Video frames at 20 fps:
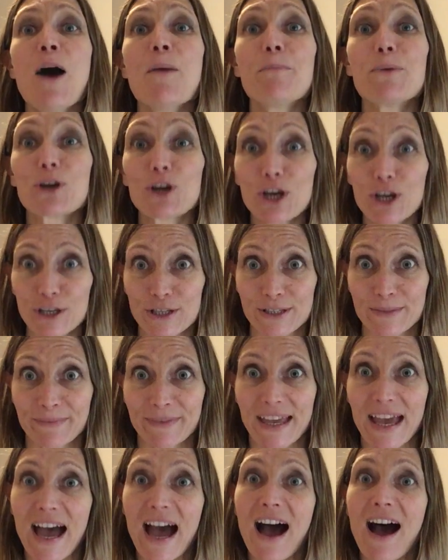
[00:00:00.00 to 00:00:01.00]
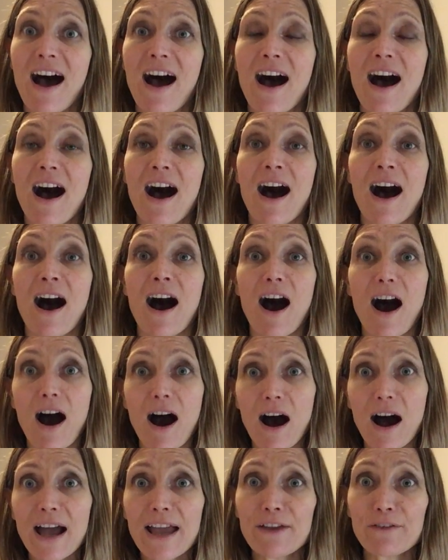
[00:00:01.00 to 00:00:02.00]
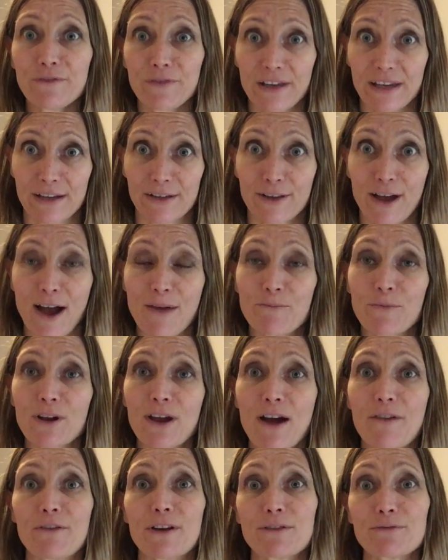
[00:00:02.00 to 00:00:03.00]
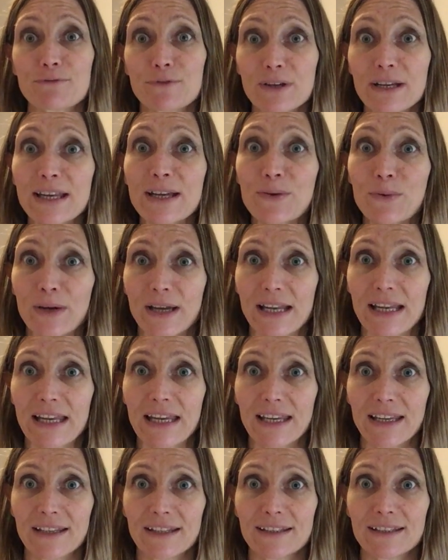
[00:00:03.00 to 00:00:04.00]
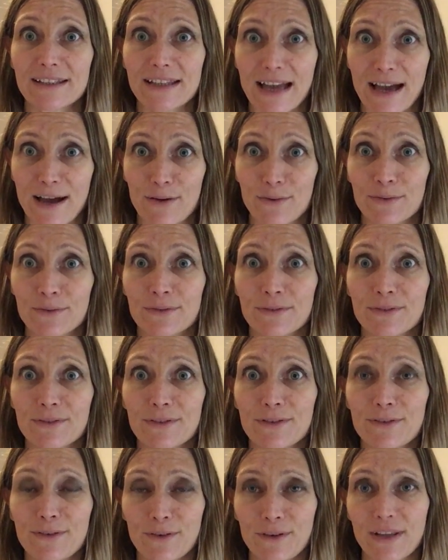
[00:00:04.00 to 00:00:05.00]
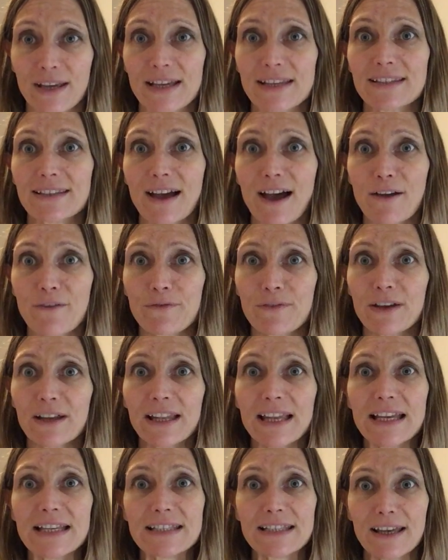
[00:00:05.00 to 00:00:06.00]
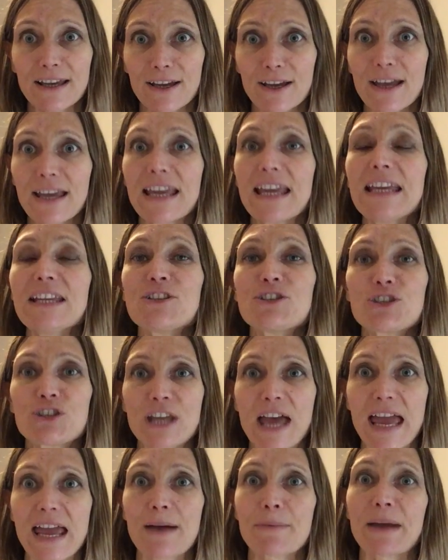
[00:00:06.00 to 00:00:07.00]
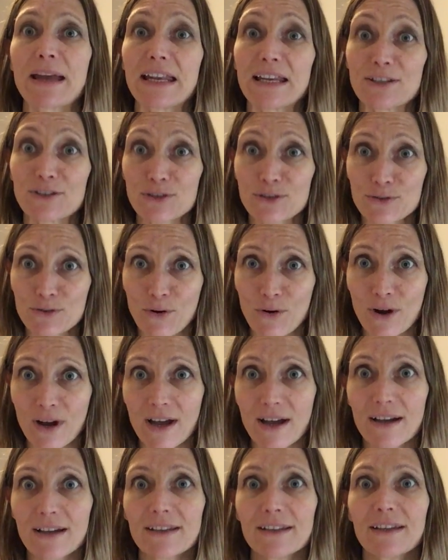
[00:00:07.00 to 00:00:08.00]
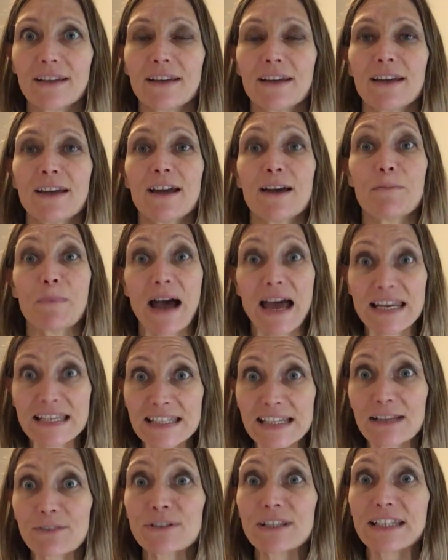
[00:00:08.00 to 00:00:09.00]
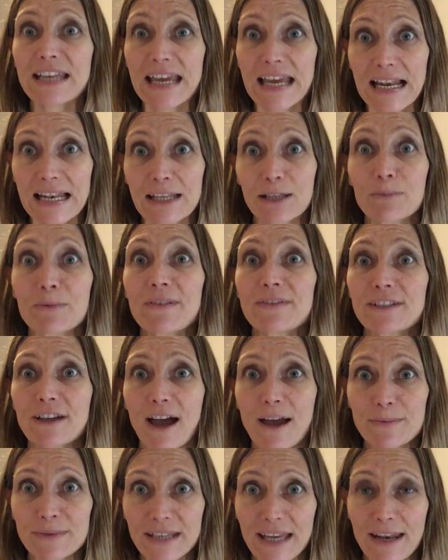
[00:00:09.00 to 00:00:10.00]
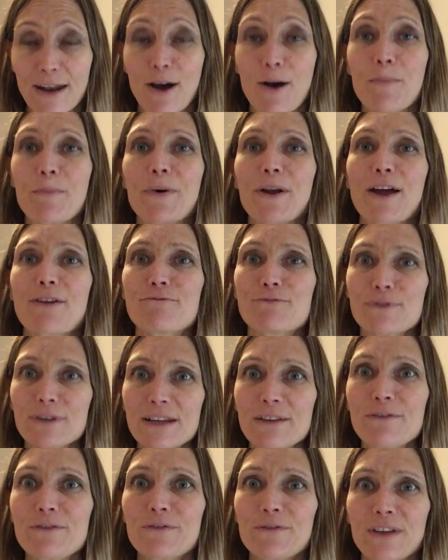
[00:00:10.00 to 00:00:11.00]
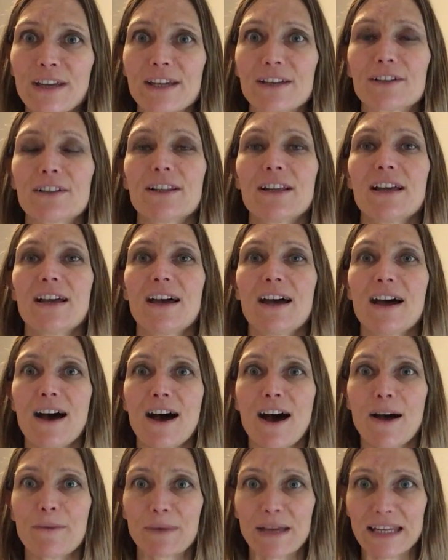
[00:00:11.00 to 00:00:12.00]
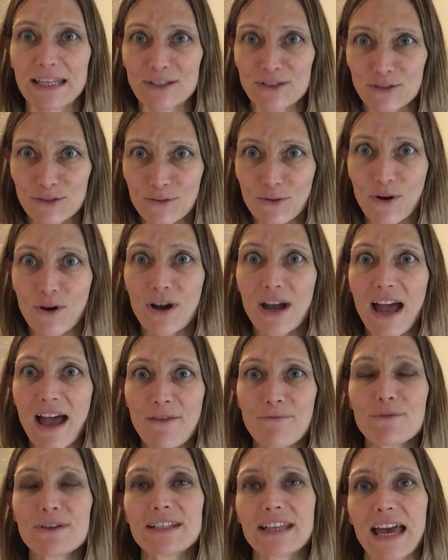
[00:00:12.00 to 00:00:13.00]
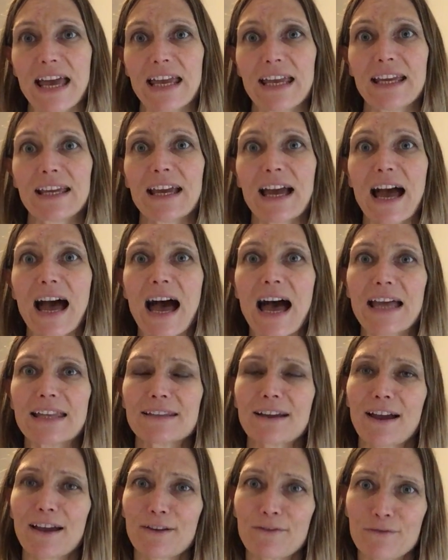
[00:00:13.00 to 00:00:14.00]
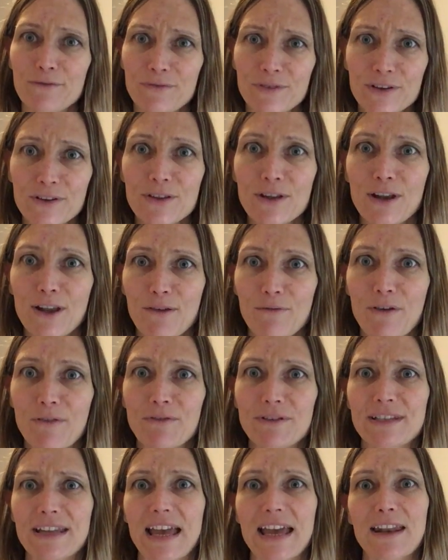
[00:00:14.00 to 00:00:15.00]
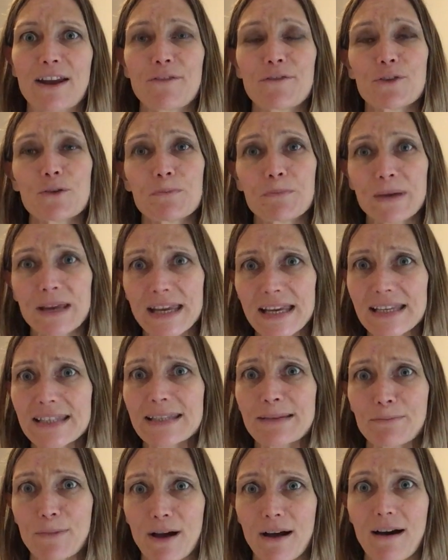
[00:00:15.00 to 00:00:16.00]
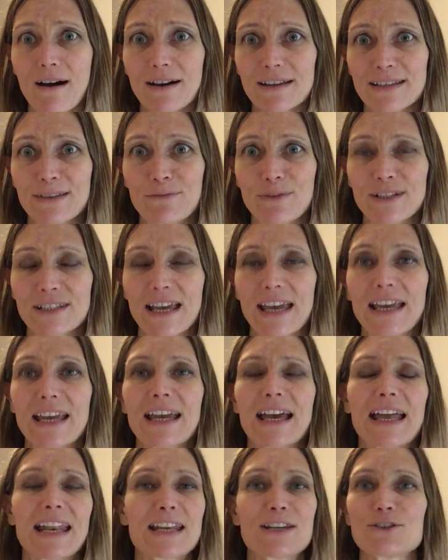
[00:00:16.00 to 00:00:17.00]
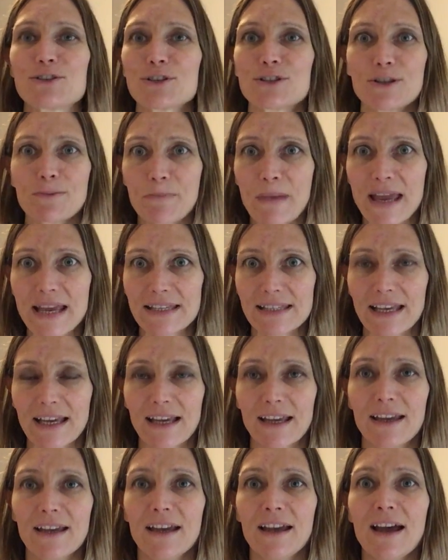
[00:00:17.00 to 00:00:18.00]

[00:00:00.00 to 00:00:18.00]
Because I feel that I'm recovering really quickly now through this. I feel it's a, each day I'm getting stronger. My energy levels are taking a little bit of time to get up, but I really feel I'm getting stronger every day and I can feel the love every day and I feel peace in my heart every day and it's just amazing.